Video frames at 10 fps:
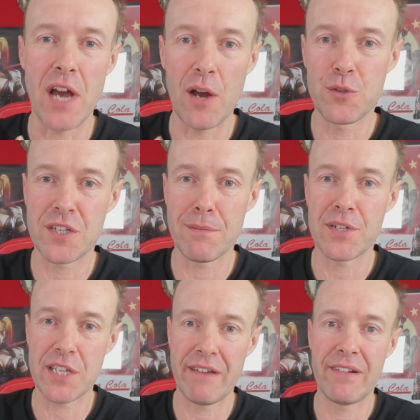hosting
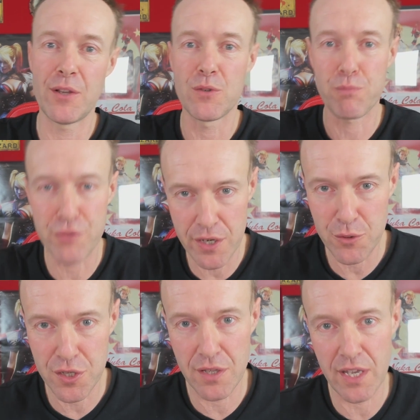material that was
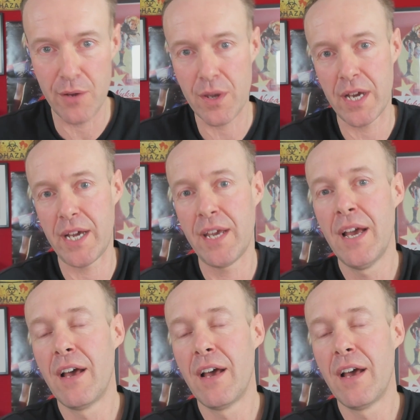produced in the UK,